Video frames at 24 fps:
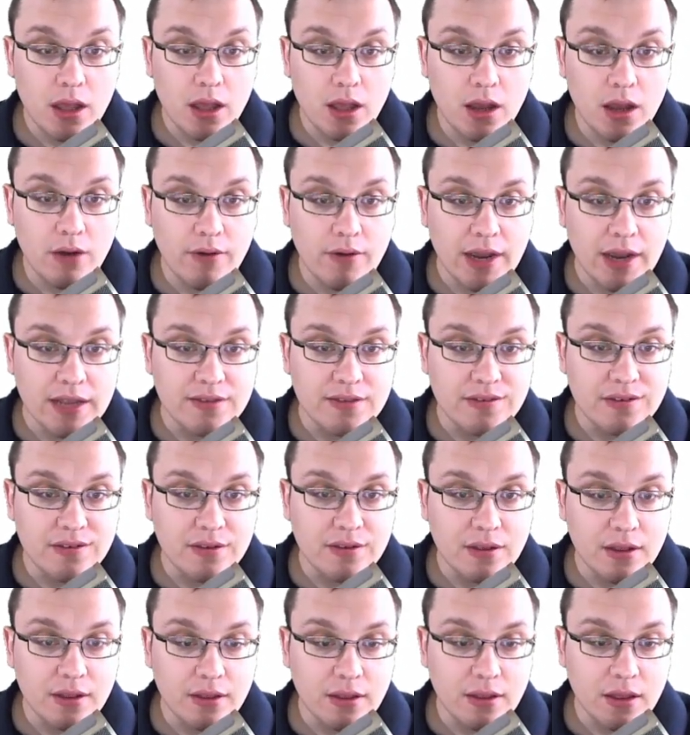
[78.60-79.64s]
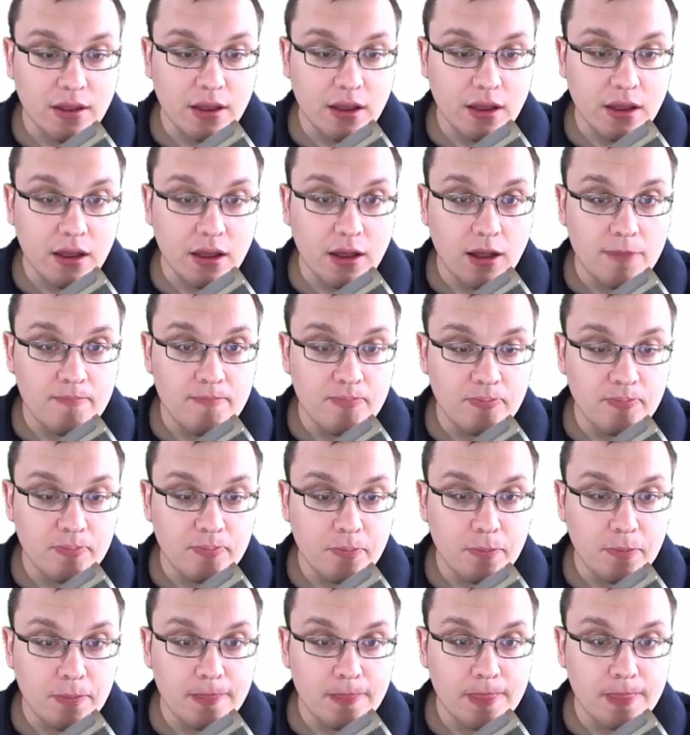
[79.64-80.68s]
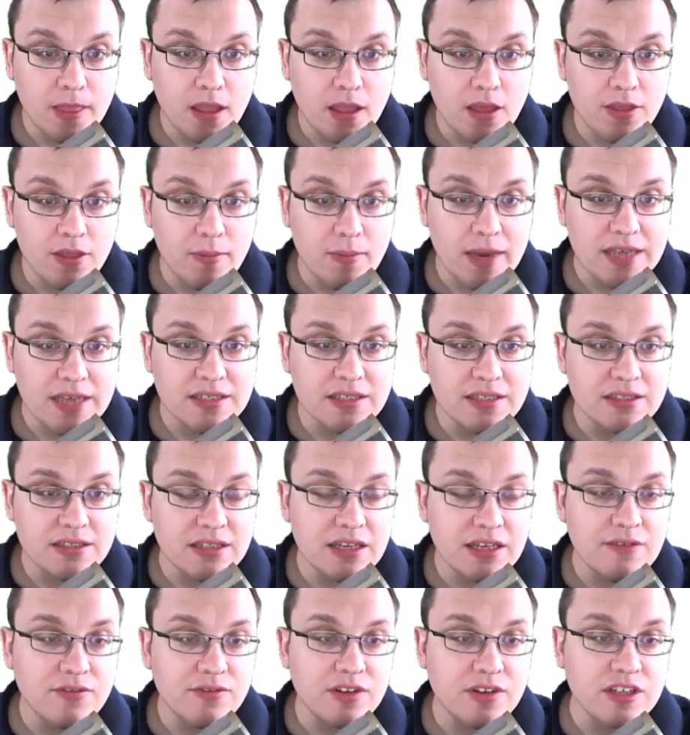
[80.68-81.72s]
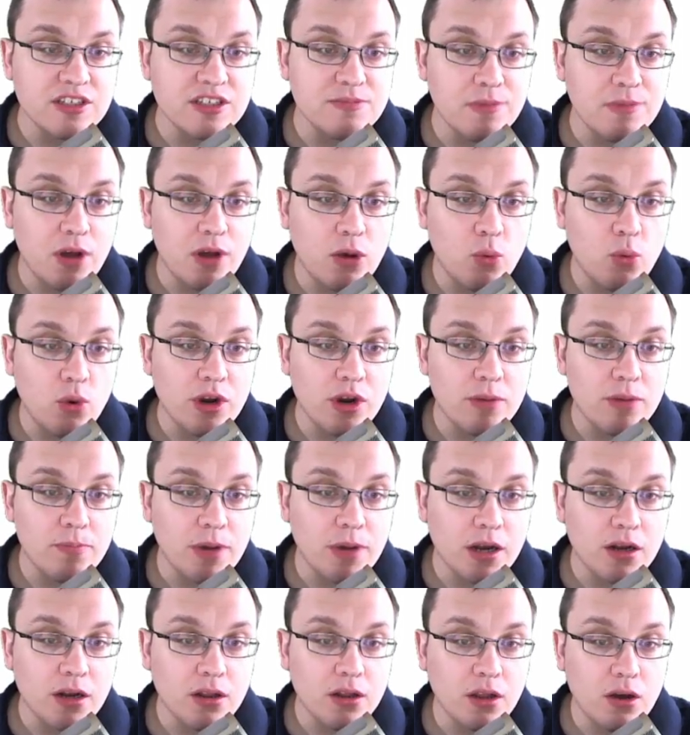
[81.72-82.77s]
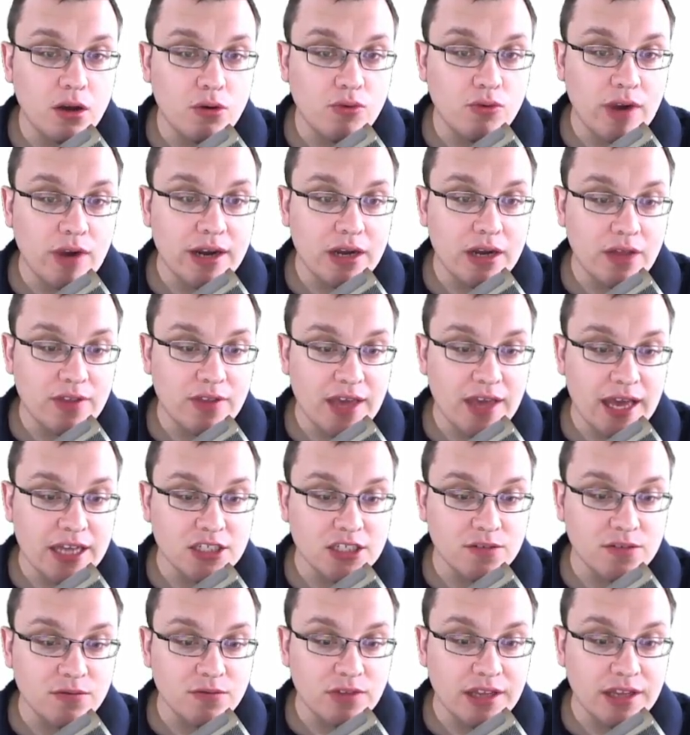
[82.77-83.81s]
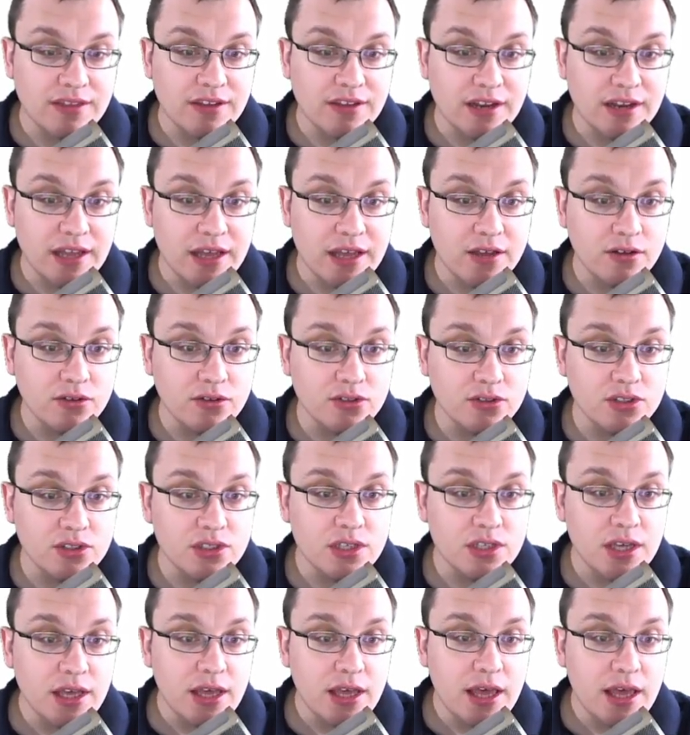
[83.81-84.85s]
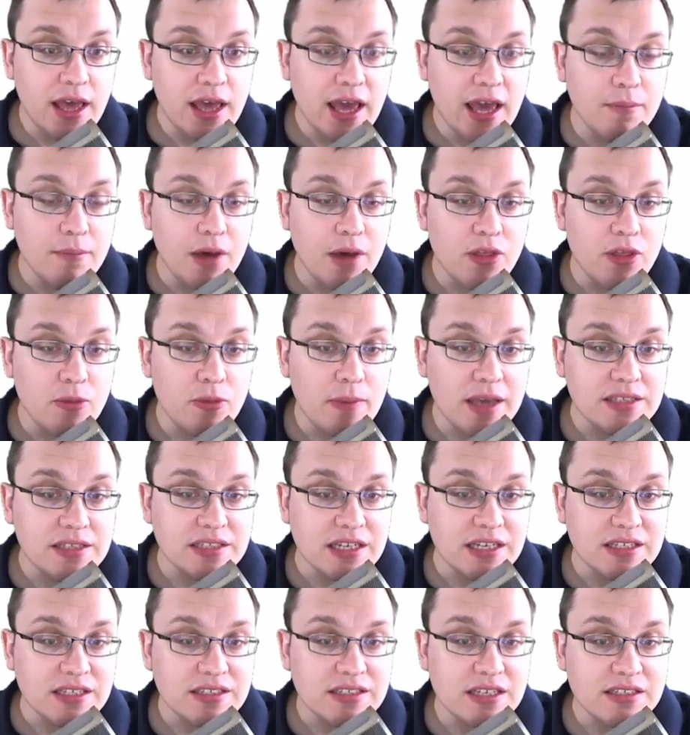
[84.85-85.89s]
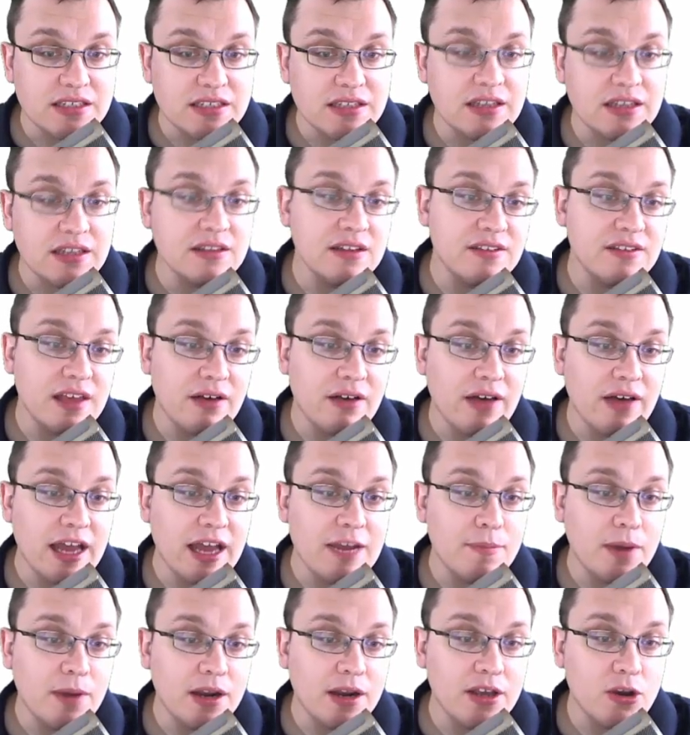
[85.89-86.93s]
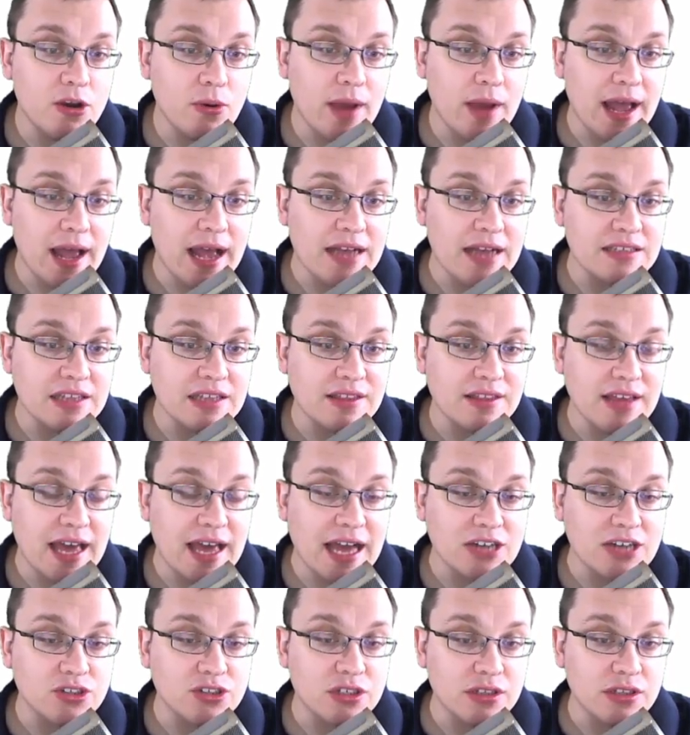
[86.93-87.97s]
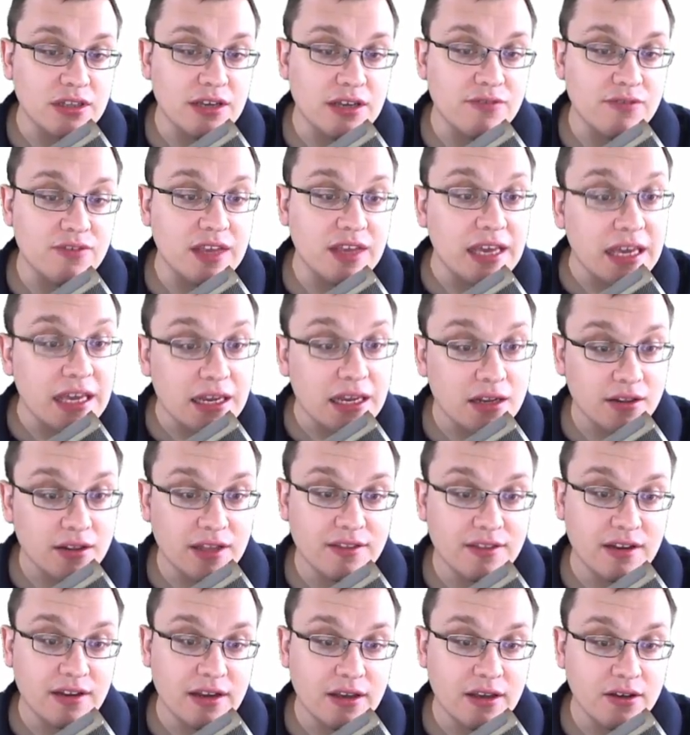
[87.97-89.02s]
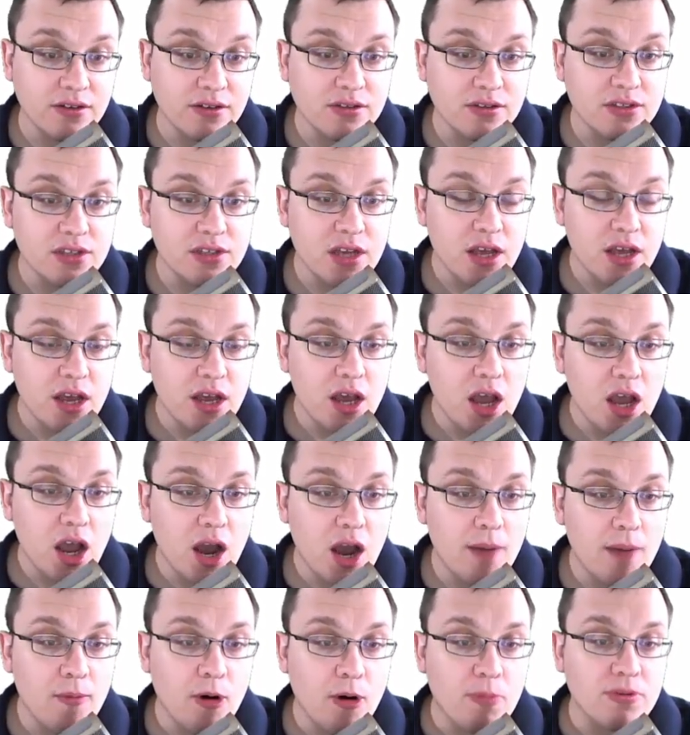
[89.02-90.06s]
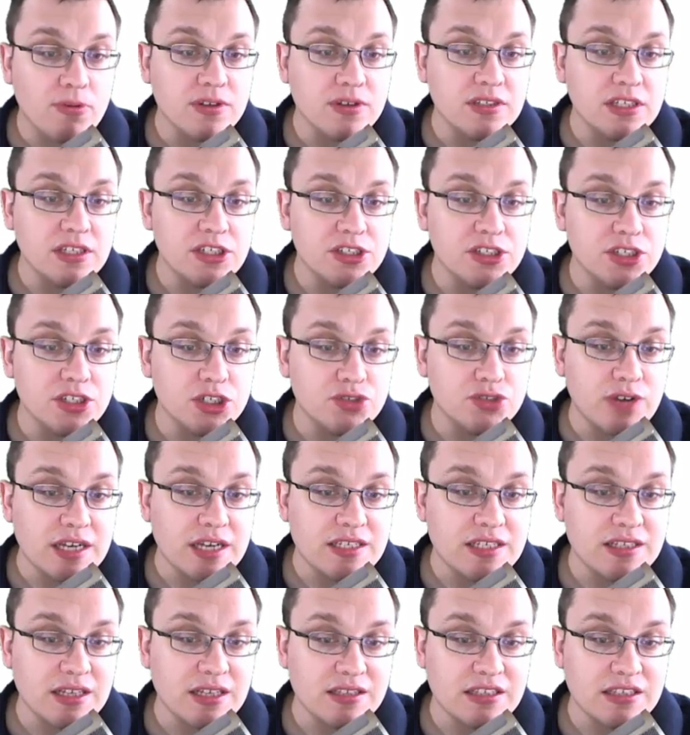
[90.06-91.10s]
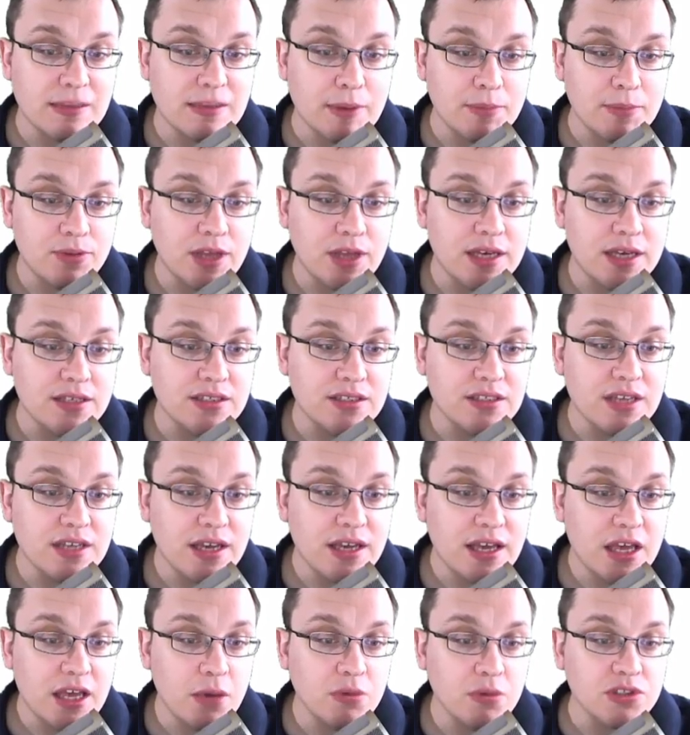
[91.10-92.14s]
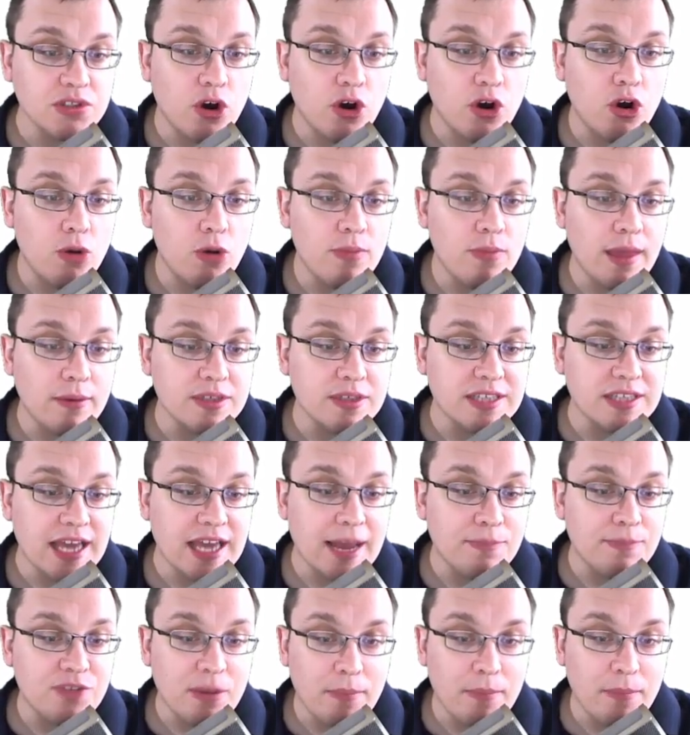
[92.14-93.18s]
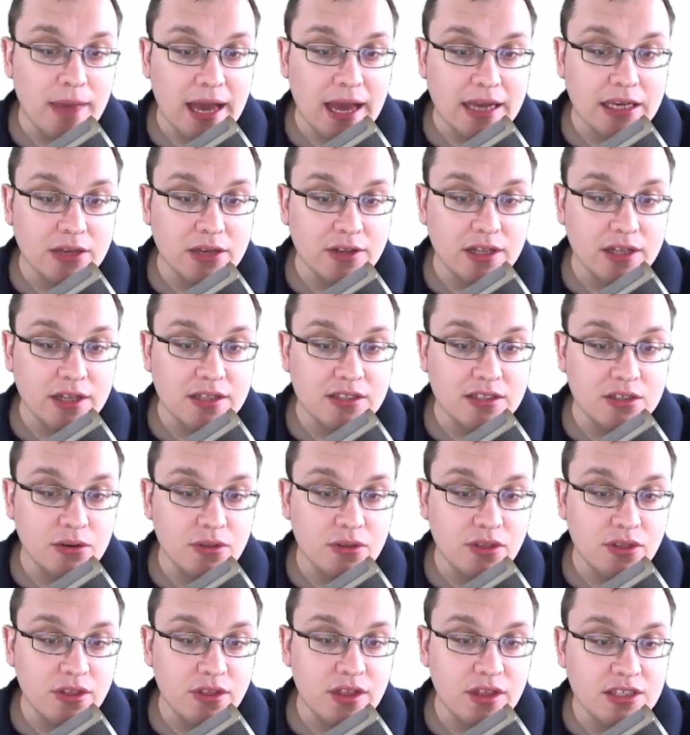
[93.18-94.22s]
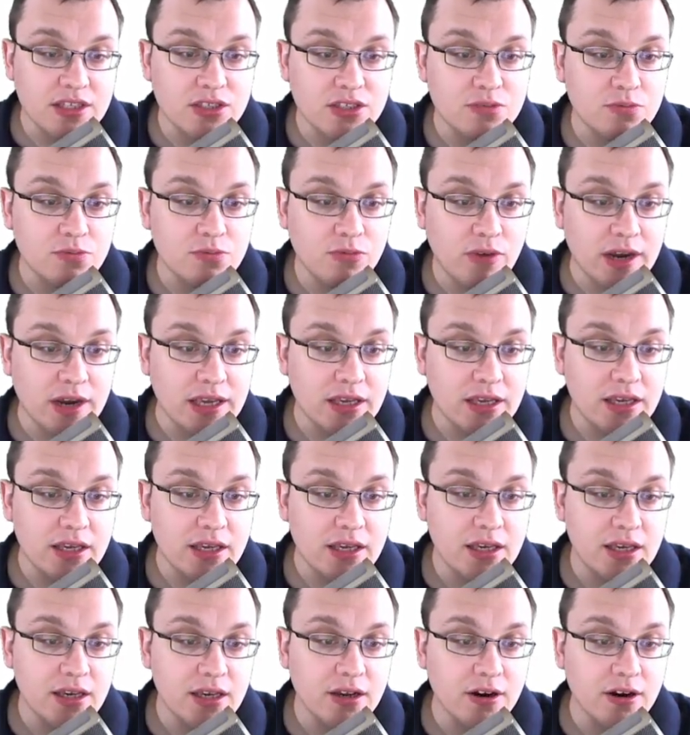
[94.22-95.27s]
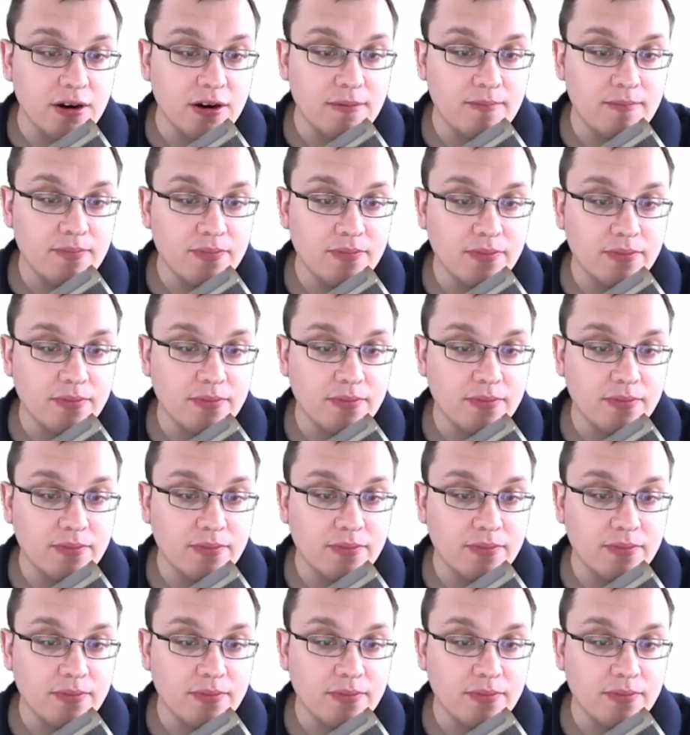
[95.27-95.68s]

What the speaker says: All right. The Masons lived in a small wooden bungalow right on the edge of Linden Hills, and Mother Mason insisted that they tell anybody who asked that they actually lived in Linden Hills, a more prestigious address than Summit Place. It was a home that was kept immaculate. So this right here